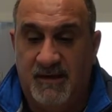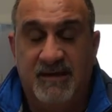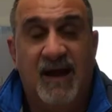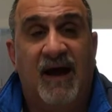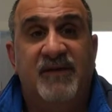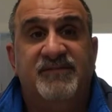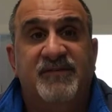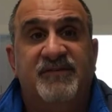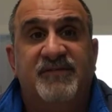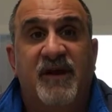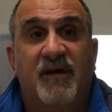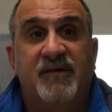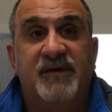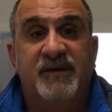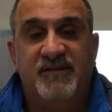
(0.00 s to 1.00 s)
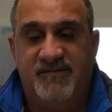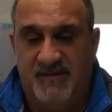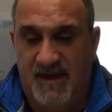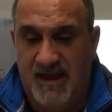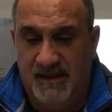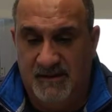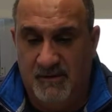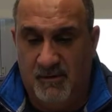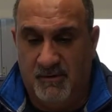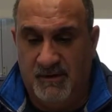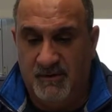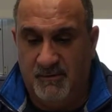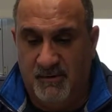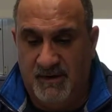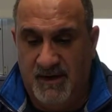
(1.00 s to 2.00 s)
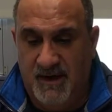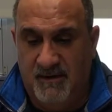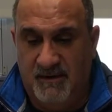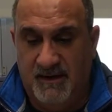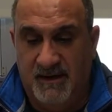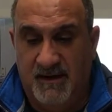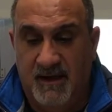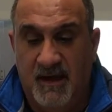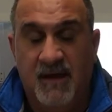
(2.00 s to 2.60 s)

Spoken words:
Yazzie Sarkis and Lauren Granieri.